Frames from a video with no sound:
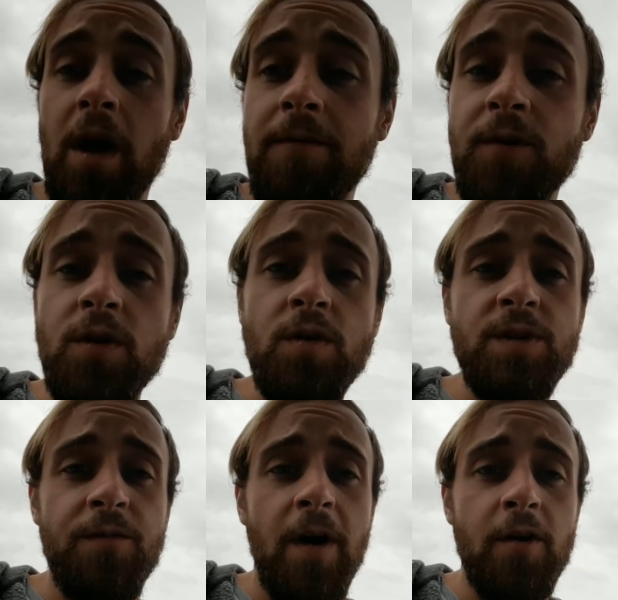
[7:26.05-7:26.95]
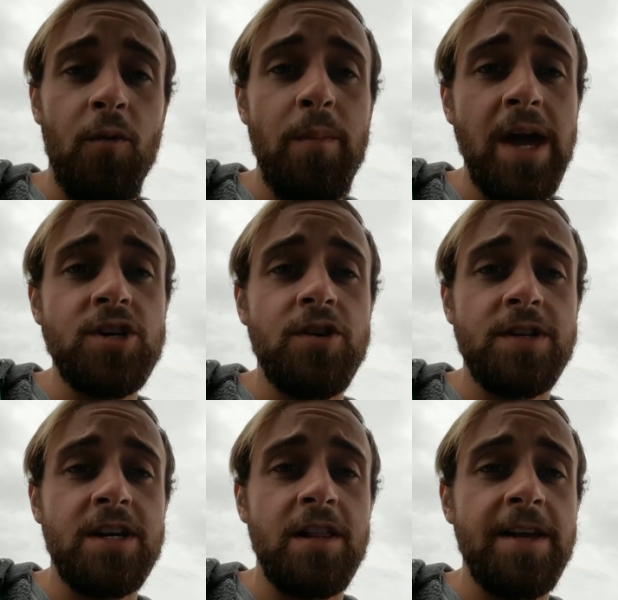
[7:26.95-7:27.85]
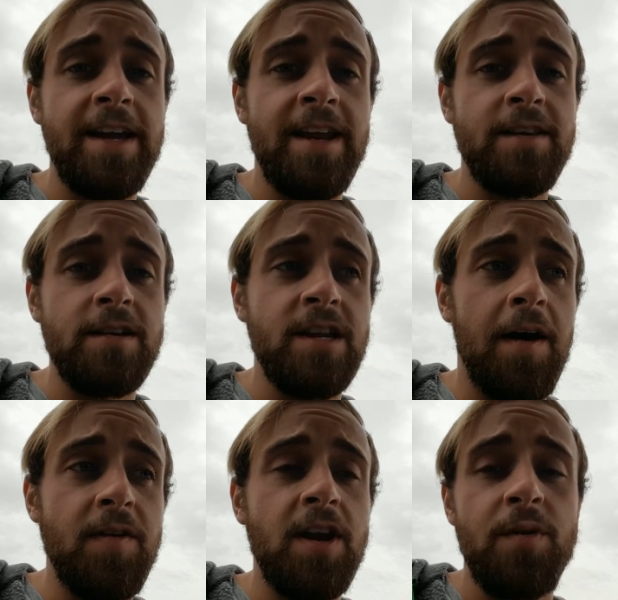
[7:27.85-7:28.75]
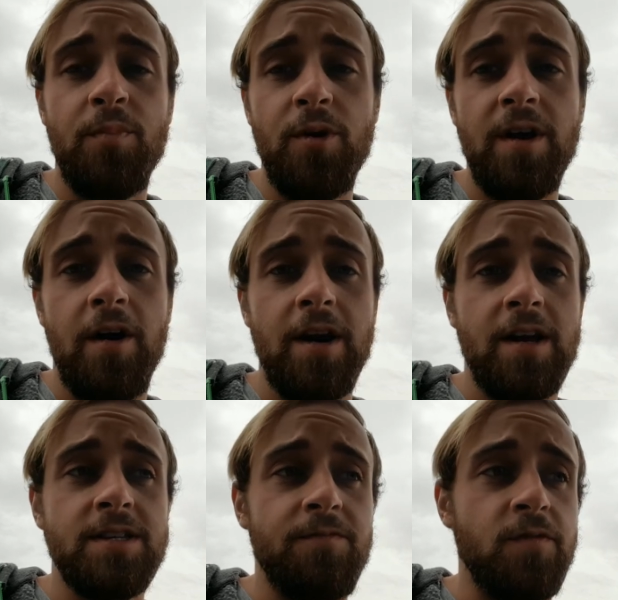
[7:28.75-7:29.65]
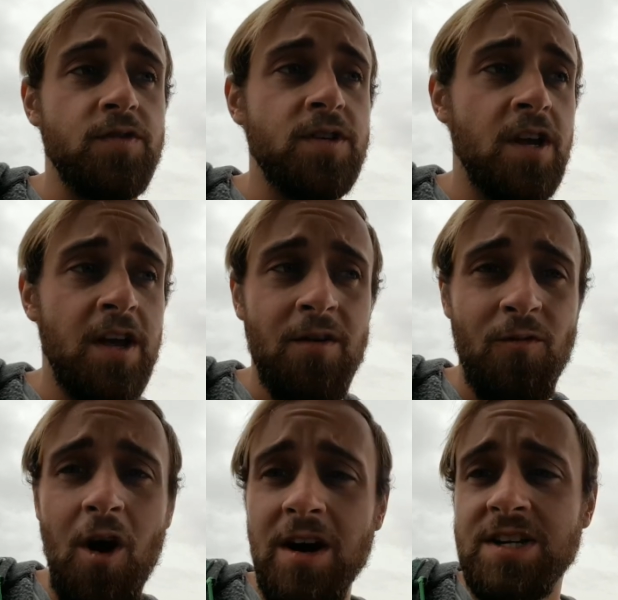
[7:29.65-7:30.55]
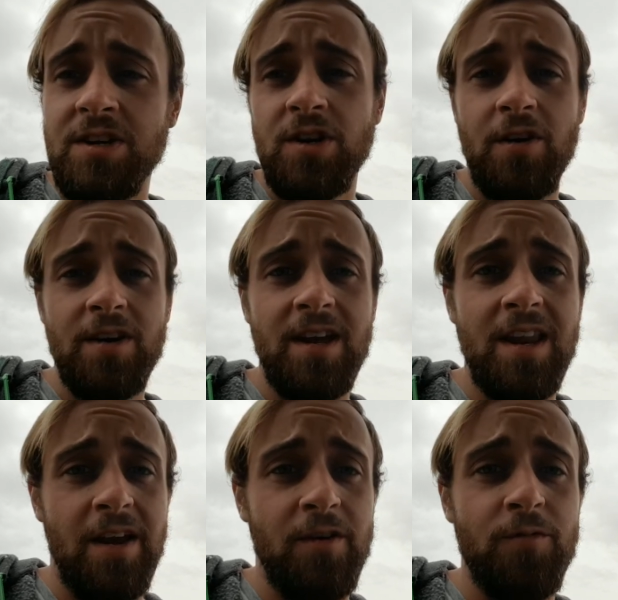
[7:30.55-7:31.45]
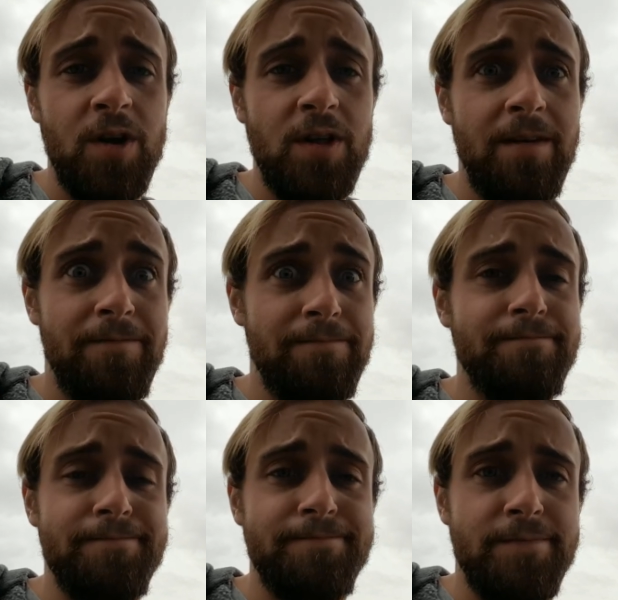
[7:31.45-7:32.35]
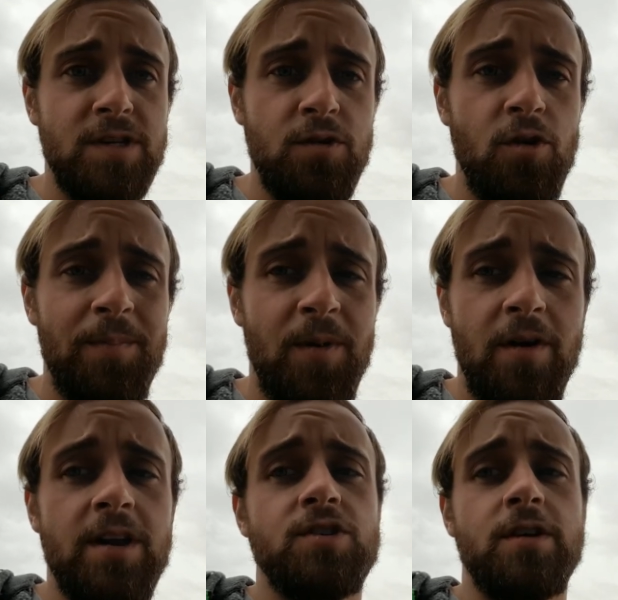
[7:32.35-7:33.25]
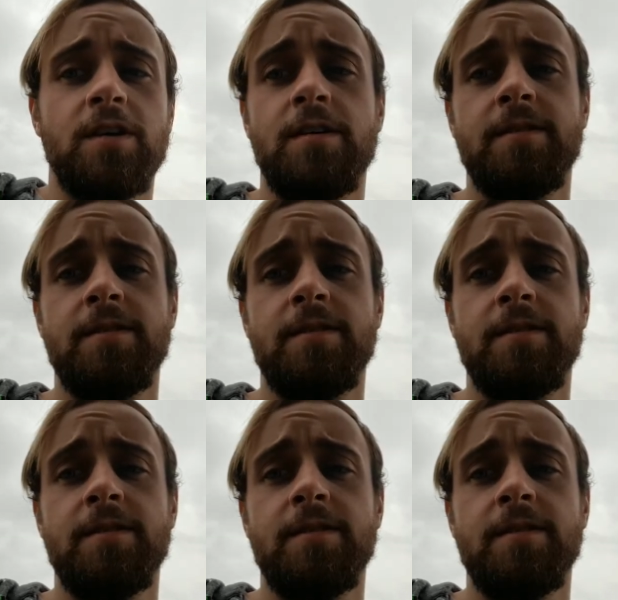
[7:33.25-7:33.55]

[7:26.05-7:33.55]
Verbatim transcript: if you use a funnel, make sure it's clean and doesn't have any debris on it, because if there's rocks and dirt in it, it can really screw up your engine.